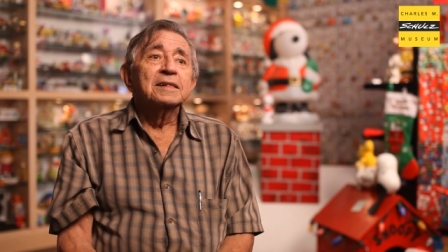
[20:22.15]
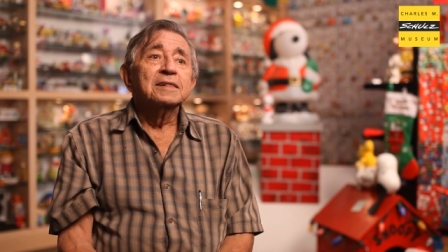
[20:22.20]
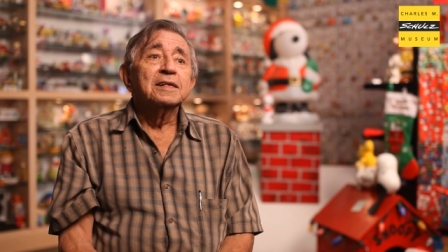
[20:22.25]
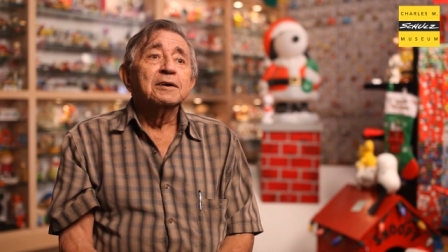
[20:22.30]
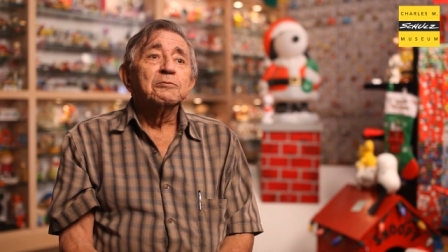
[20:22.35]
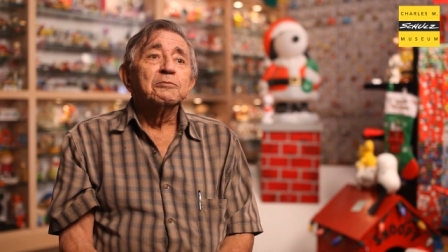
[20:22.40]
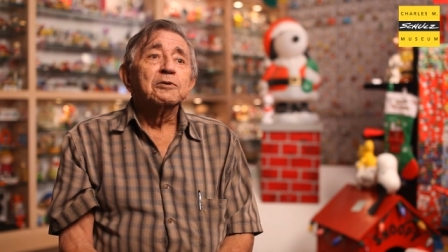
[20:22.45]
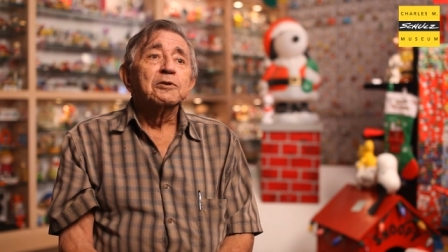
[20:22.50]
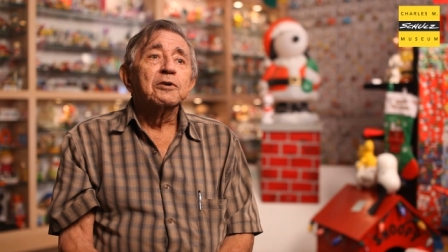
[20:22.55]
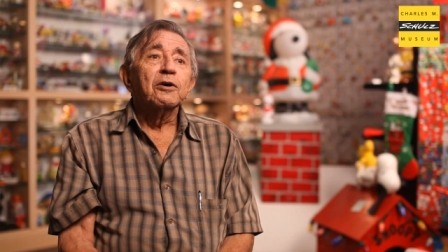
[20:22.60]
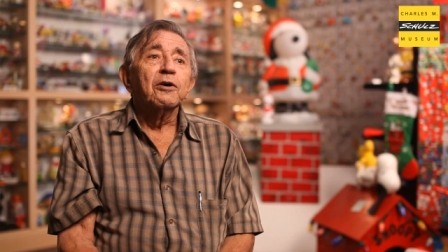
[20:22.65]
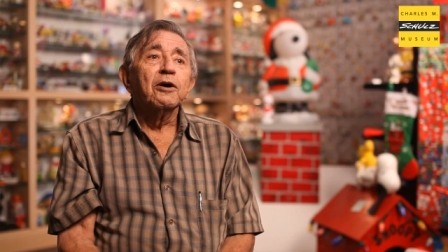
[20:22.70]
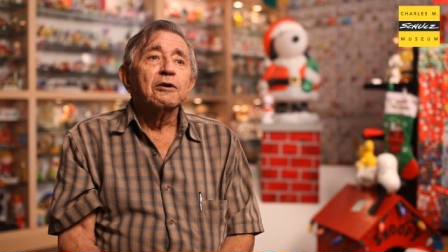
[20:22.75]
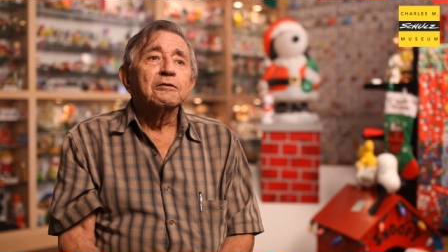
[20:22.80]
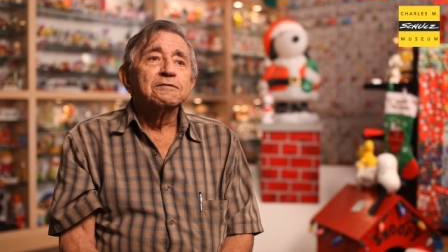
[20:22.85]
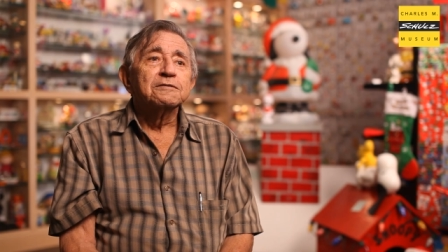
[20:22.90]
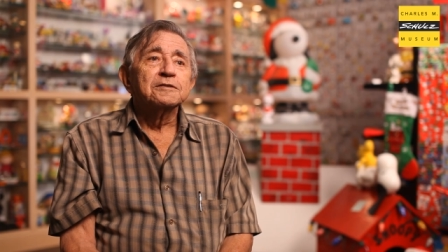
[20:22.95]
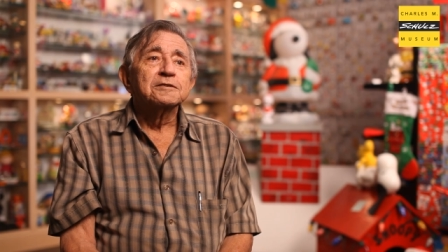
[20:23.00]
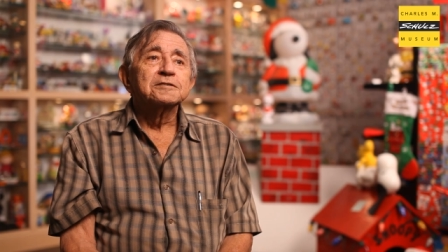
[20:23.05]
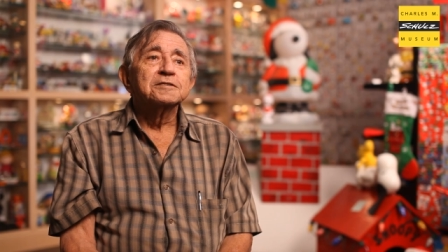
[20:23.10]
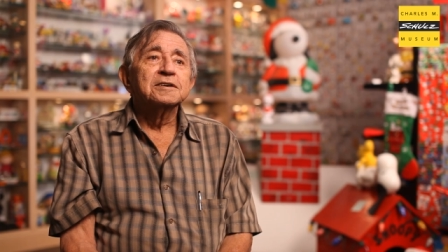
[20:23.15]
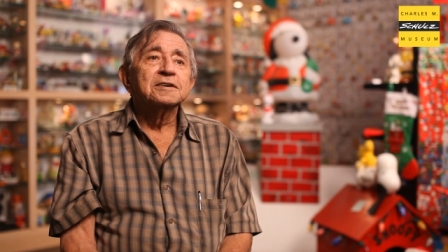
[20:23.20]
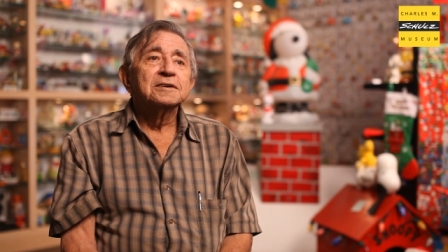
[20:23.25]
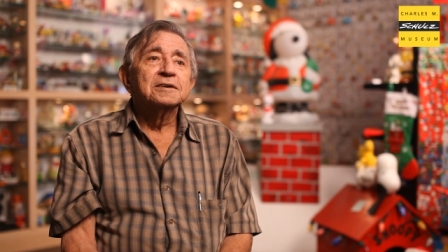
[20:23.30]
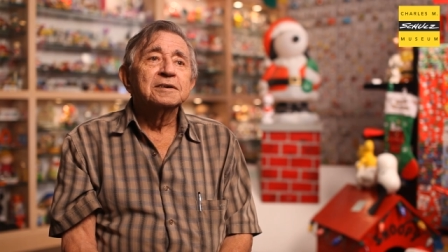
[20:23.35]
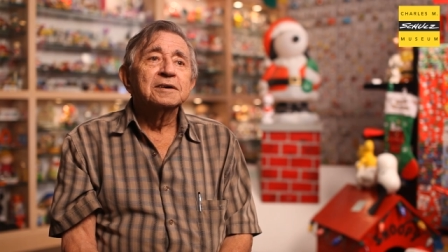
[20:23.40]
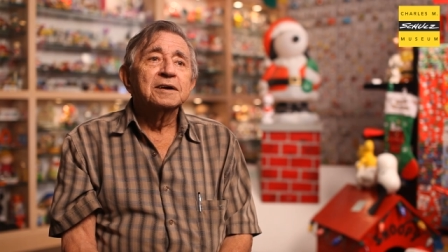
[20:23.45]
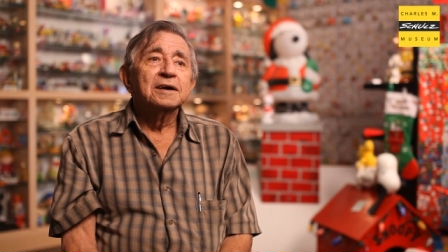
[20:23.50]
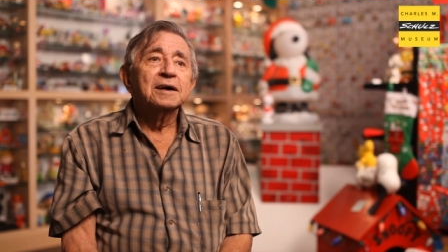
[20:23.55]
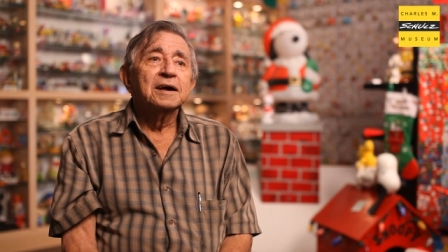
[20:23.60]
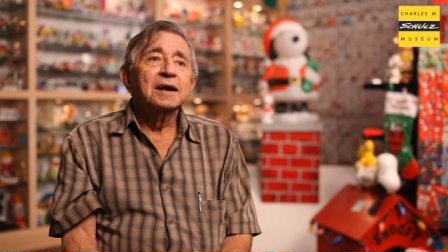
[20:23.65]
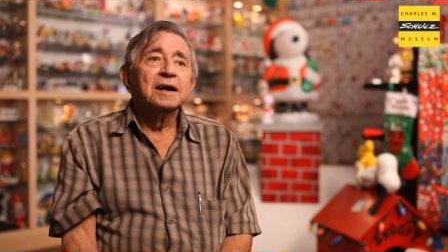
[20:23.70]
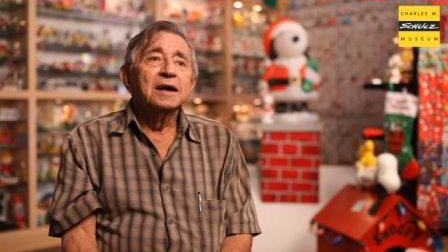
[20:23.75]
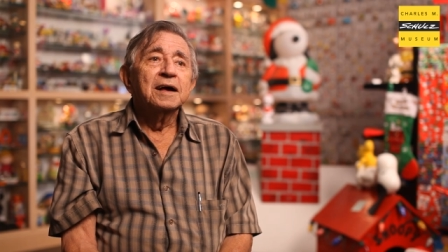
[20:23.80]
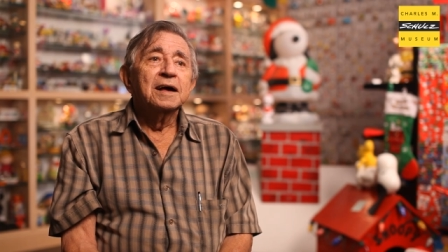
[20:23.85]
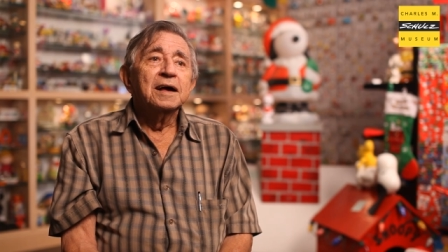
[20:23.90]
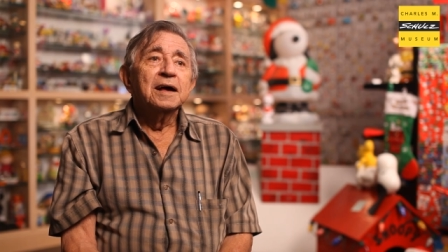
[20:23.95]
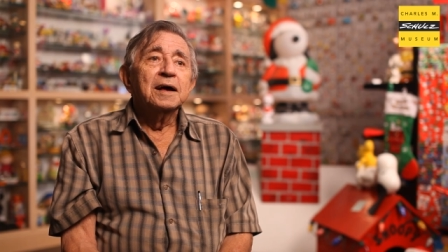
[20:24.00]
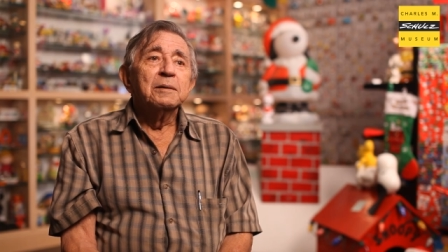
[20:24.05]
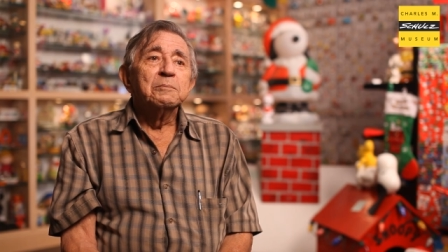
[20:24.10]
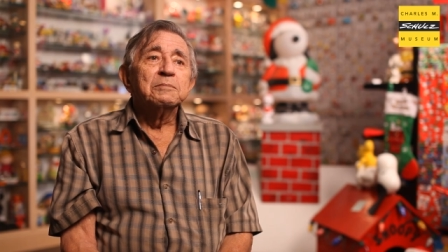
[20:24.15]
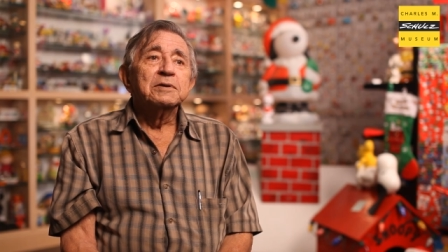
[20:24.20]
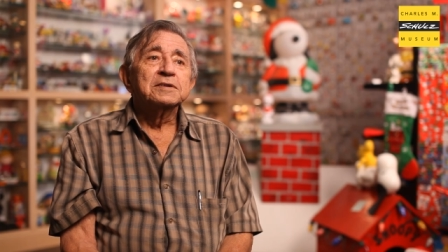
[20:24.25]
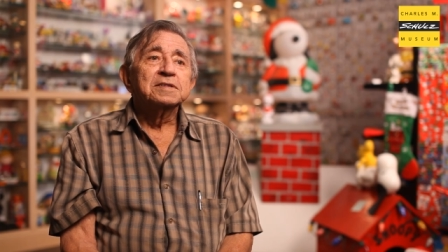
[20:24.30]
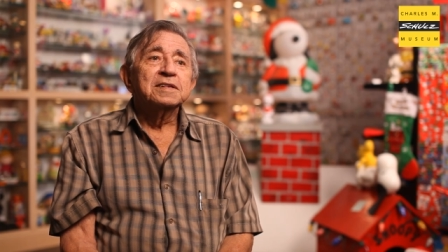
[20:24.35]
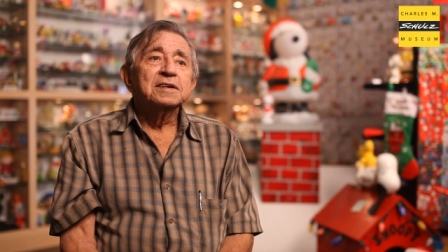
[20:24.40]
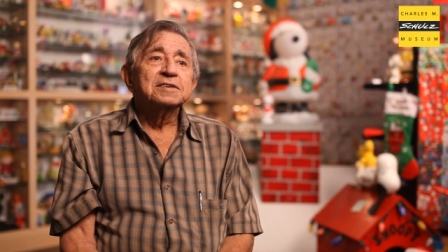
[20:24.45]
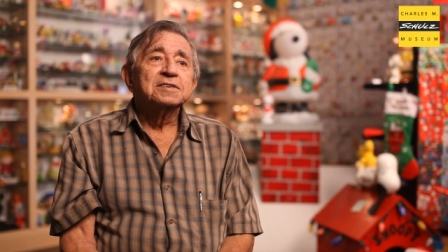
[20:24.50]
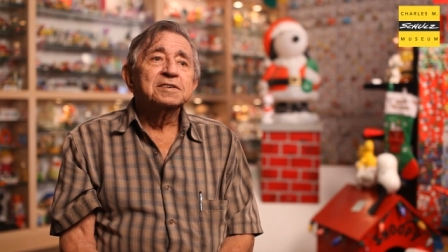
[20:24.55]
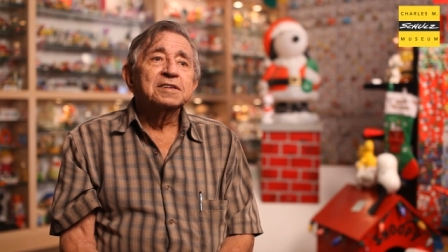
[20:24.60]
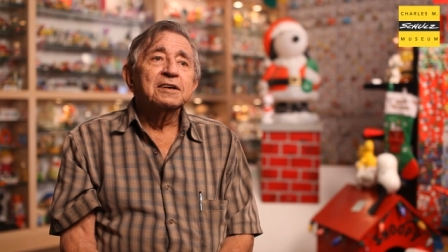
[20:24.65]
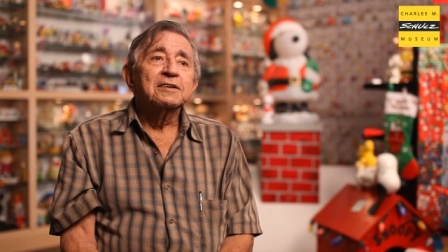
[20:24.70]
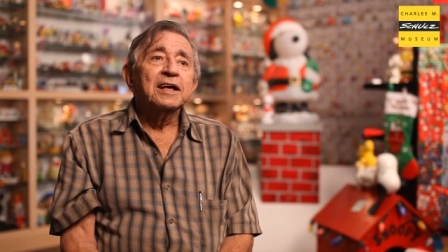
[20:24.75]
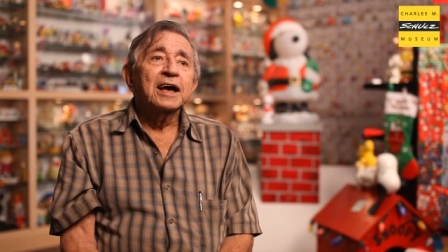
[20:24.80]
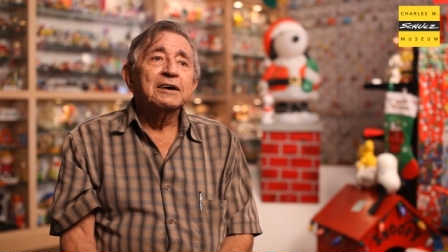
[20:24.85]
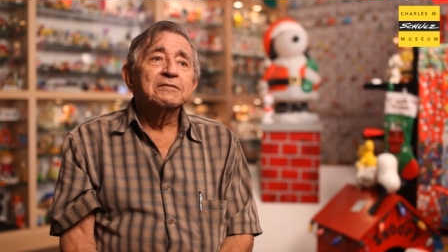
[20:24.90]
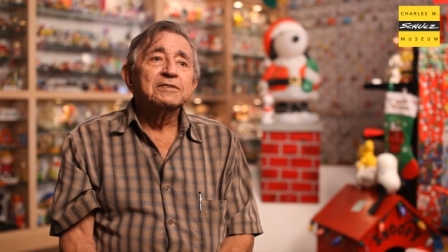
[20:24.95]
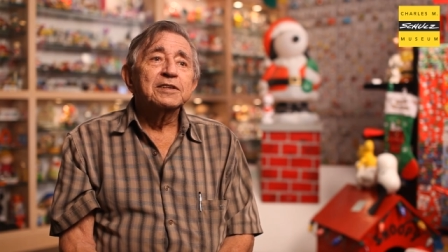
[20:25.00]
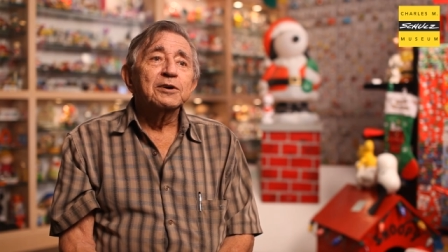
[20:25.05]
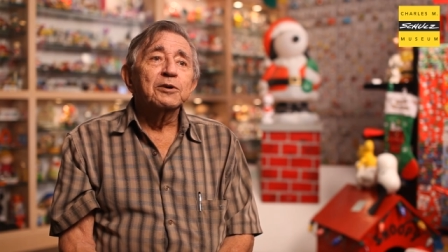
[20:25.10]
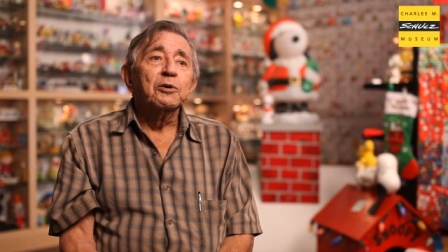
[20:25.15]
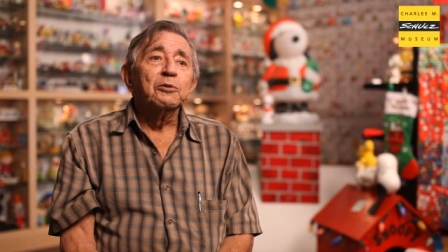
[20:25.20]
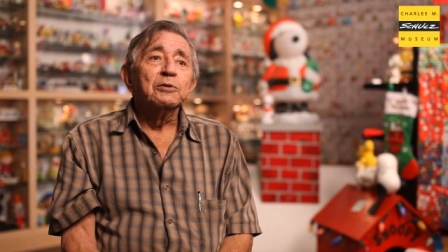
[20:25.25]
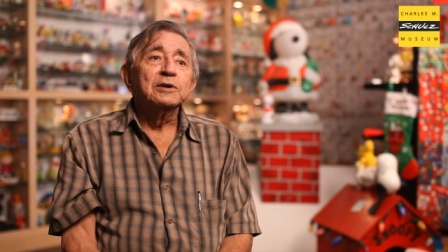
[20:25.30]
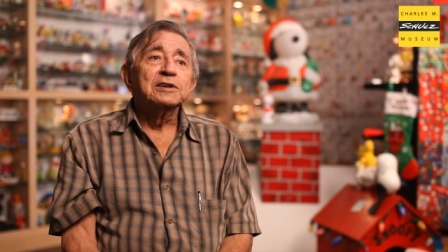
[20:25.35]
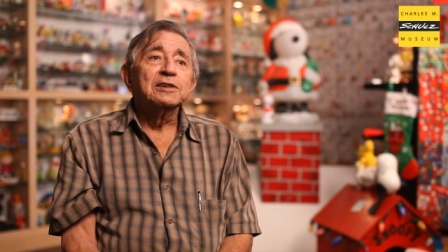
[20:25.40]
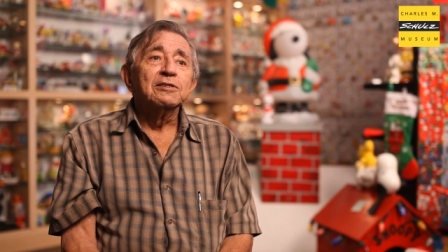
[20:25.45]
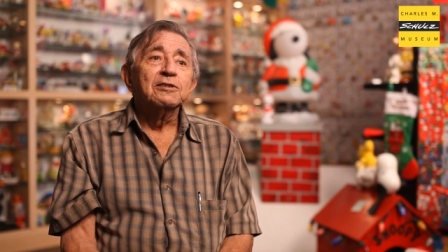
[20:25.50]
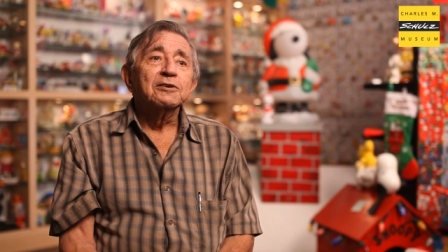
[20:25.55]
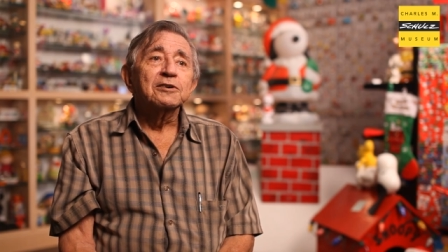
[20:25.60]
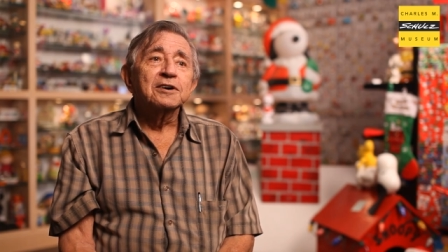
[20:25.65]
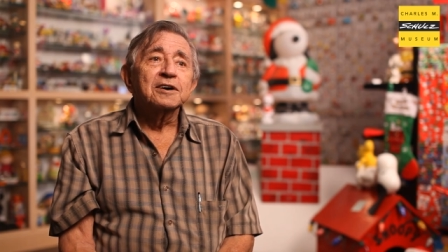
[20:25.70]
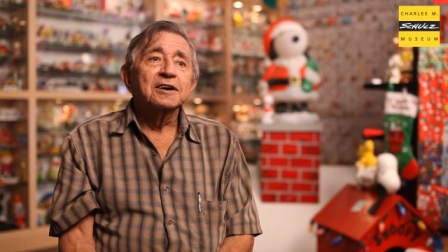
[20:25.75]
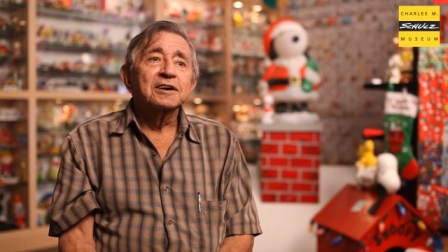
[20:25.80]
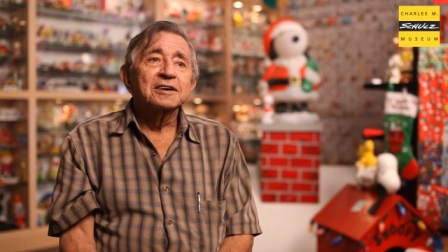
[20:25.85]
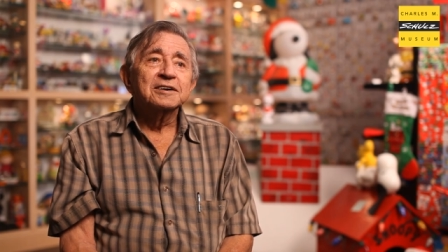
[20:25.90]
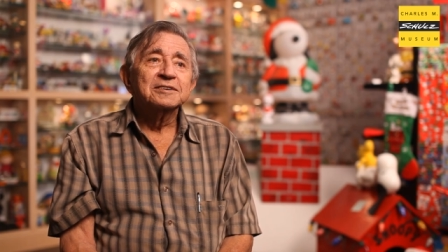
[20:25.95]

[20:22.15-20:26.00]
that were offered. Mm But you still have to go and look